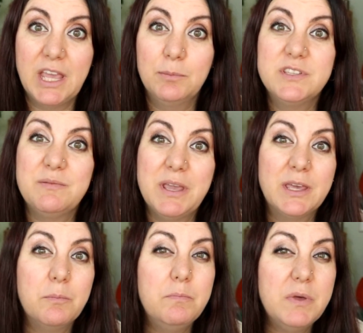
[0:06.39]
able to make
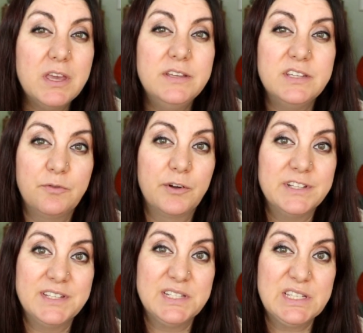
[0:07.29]
a big
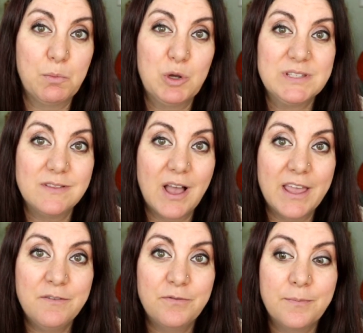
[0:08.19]
difference in someone's
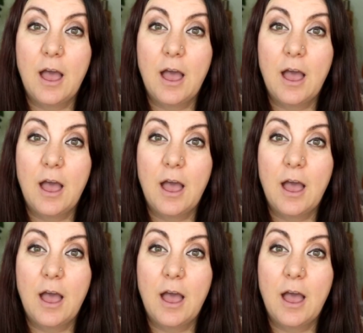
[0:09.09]
life,